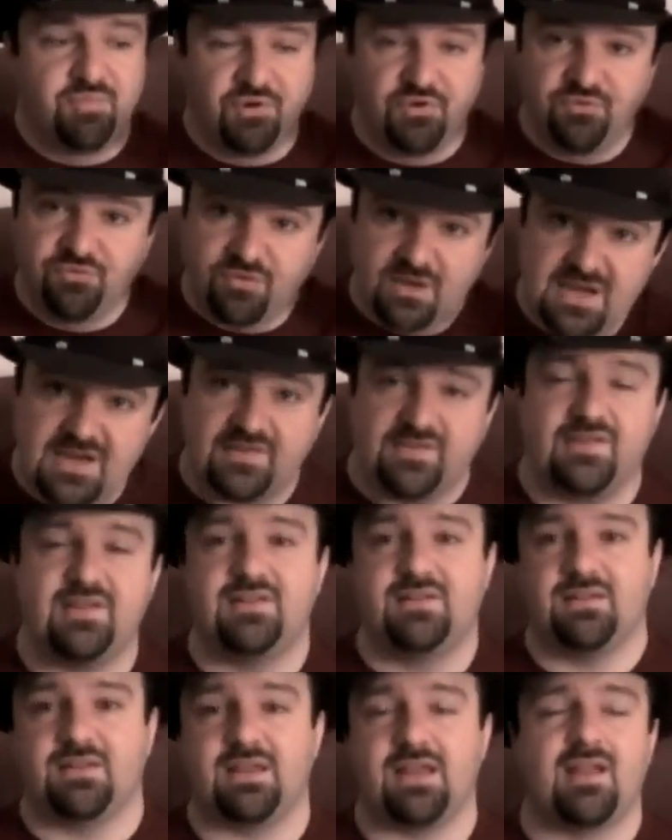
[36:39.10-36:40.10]
But
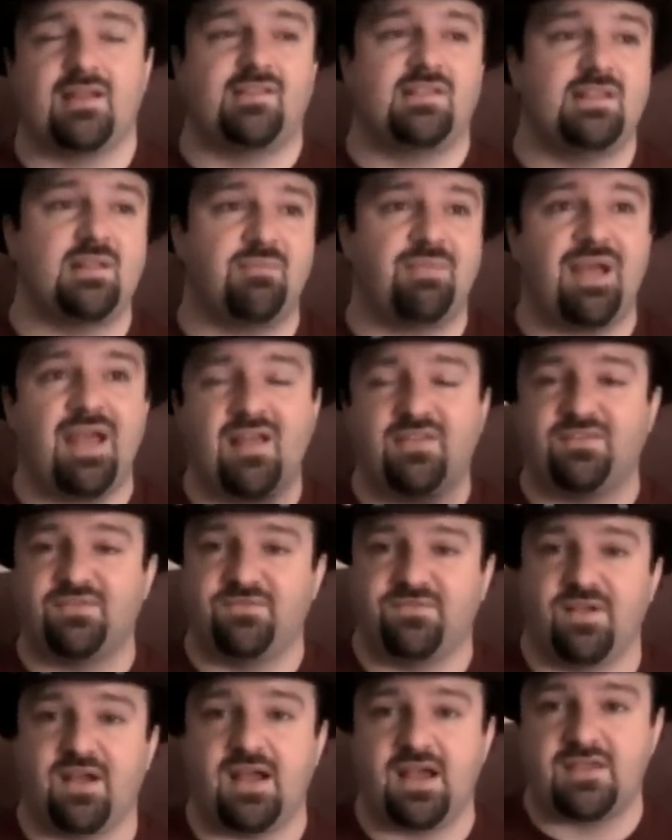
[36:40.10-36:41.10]
recently, I'd say the past
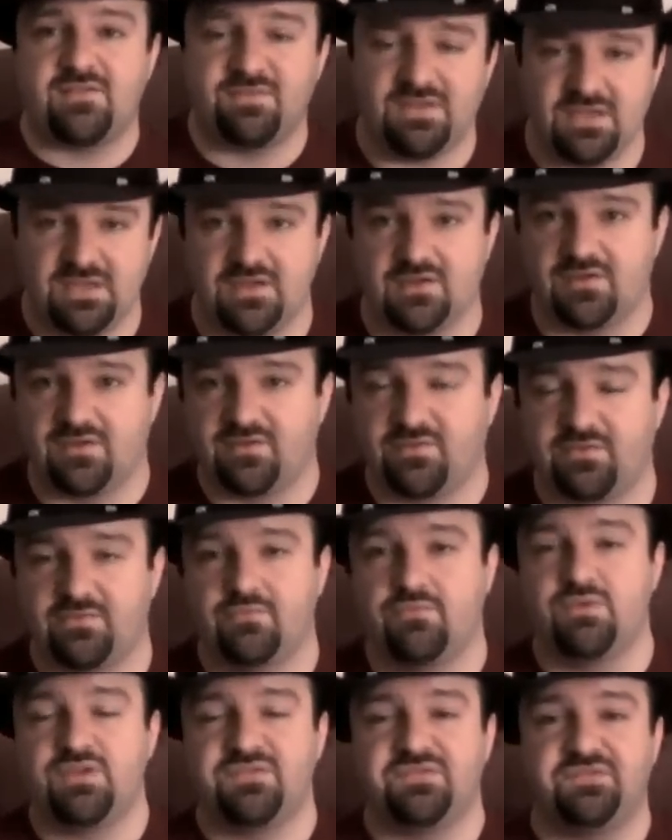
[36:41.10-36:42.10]
five years,
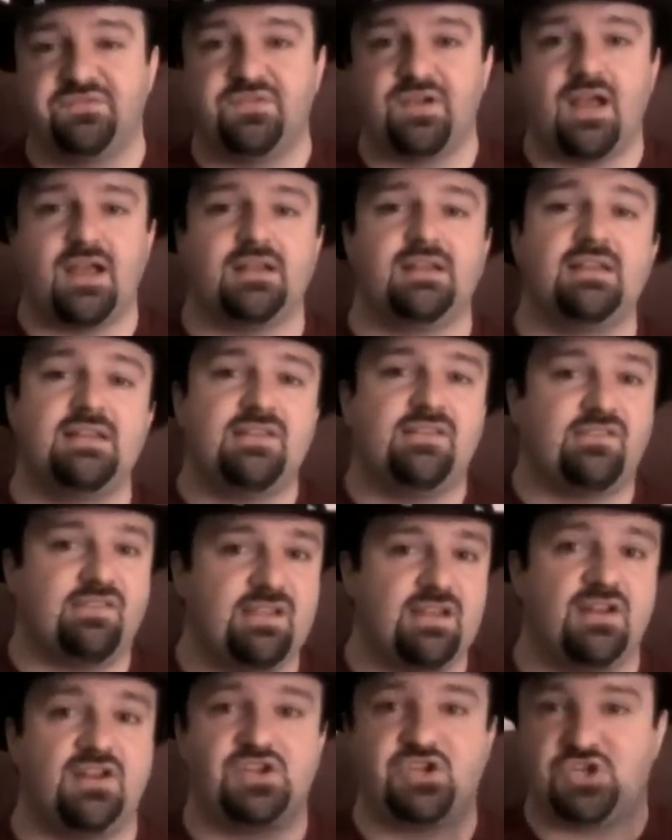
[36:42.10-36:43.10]
we've finally
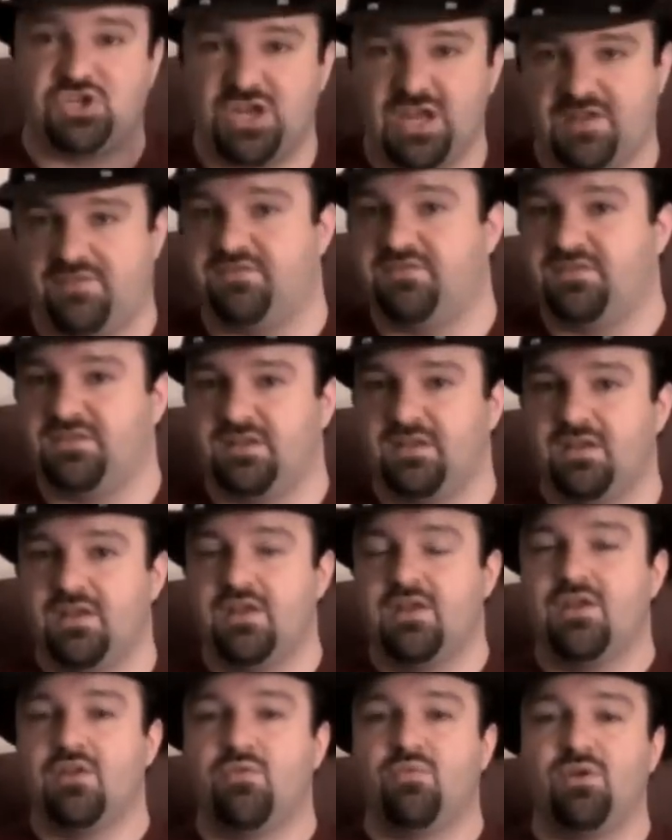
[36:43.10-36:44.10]
seen a shift
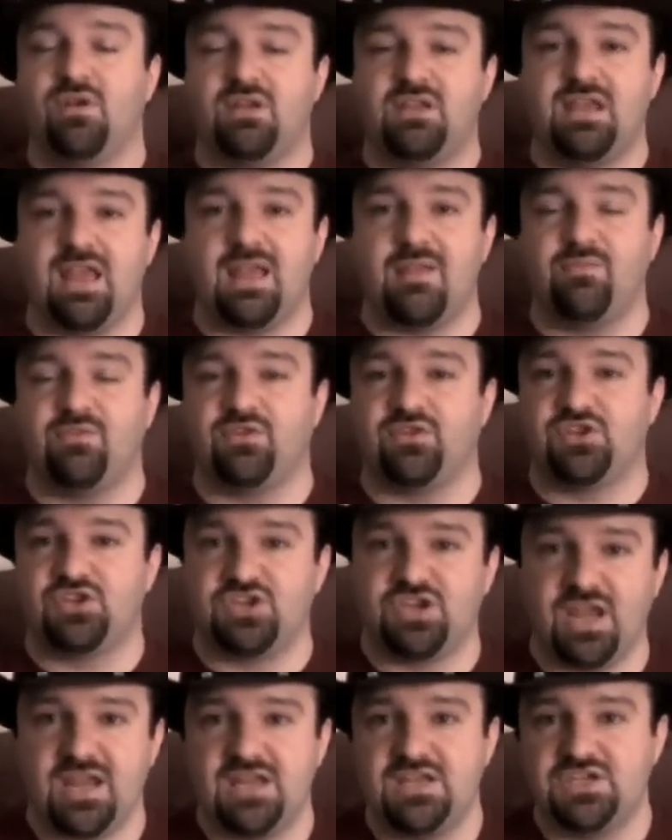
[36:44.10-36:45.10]
where games are
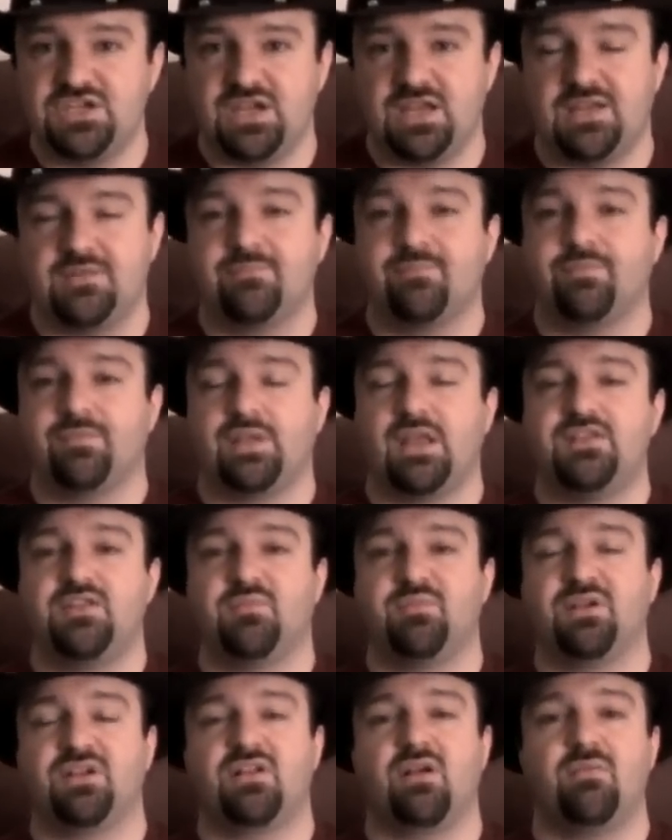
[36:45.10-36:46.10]
changing and
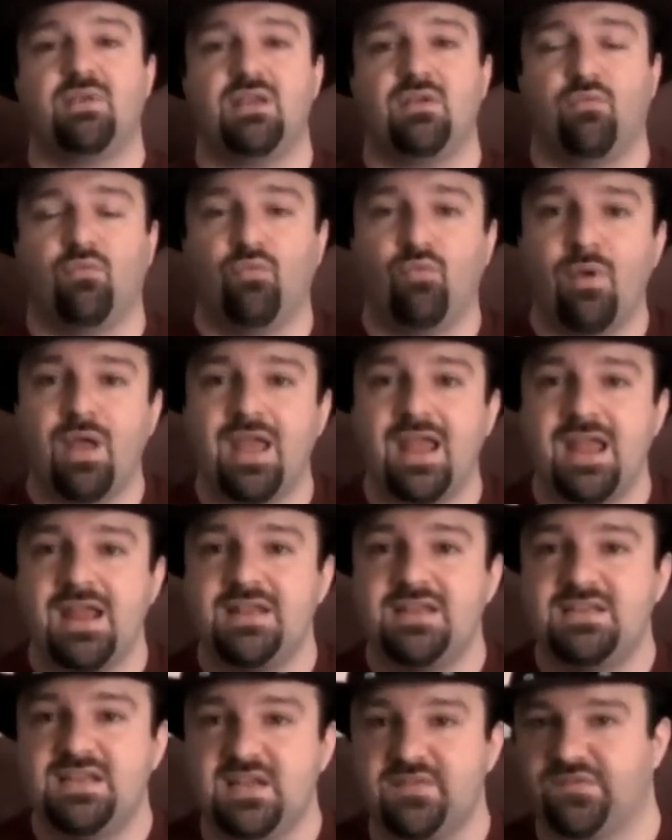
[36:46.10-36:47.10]
they're becoming
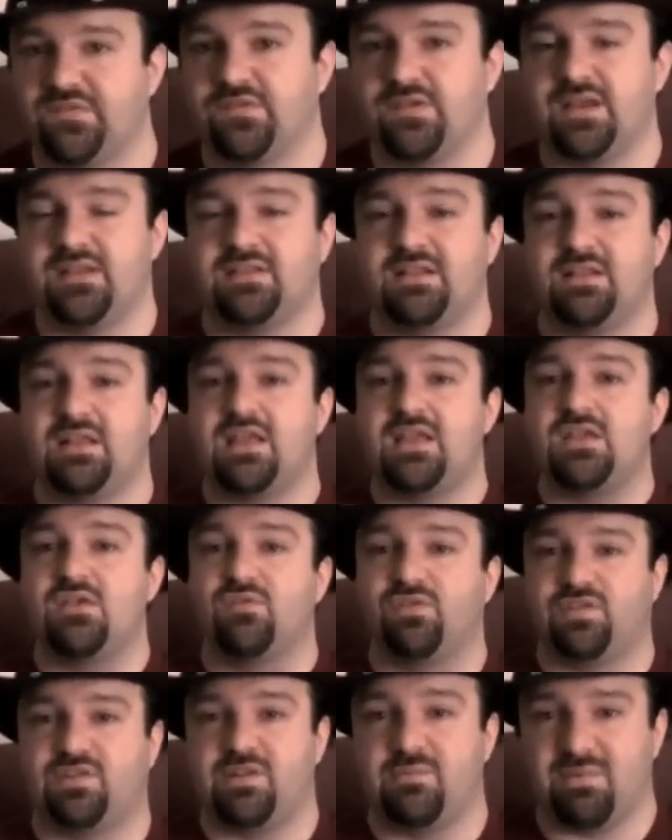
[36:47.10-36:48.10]
way different than they
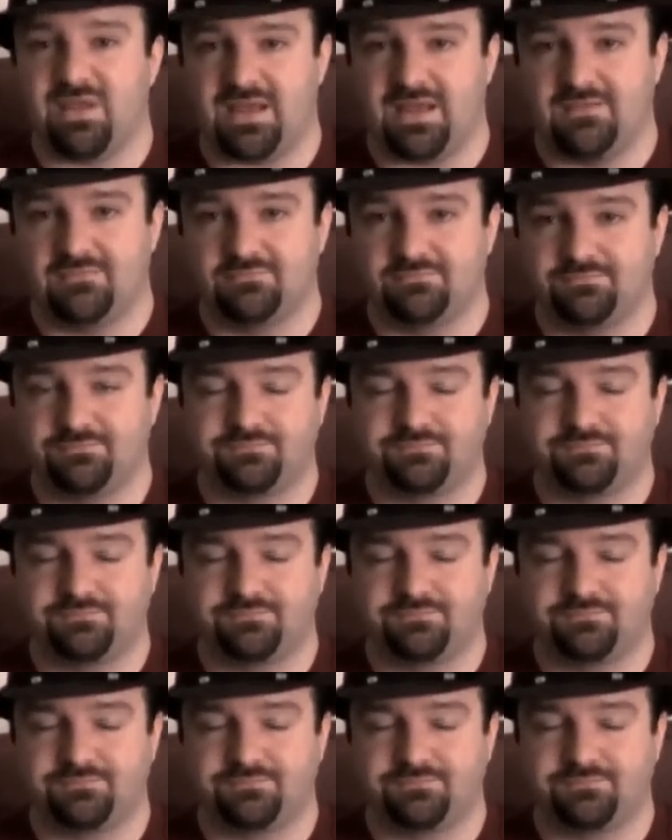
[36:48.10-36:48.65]
used to be.